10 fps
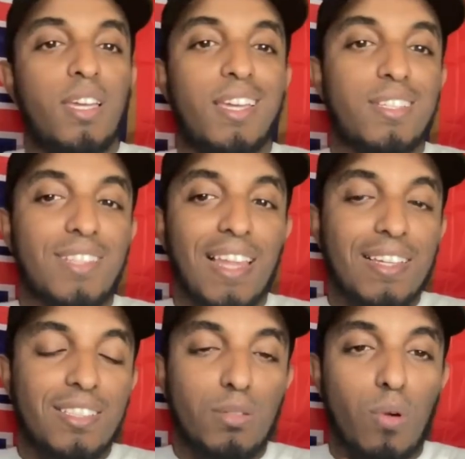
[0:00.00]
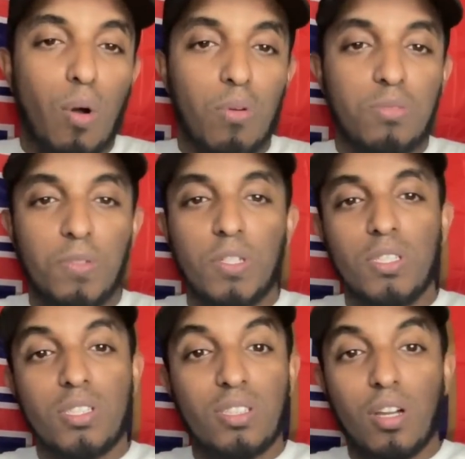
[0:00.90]
his legacy will always be
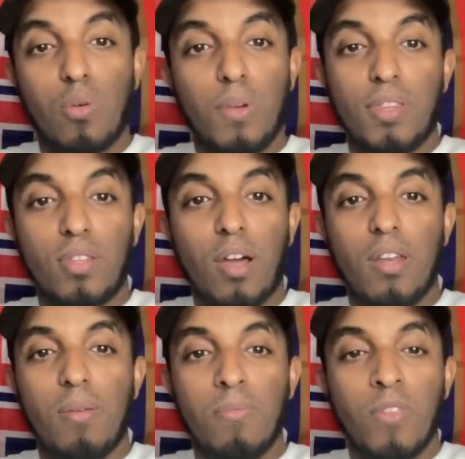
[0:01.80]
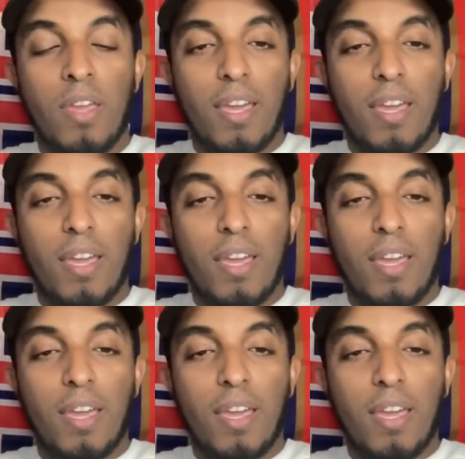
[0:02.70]
stuck with Tottenham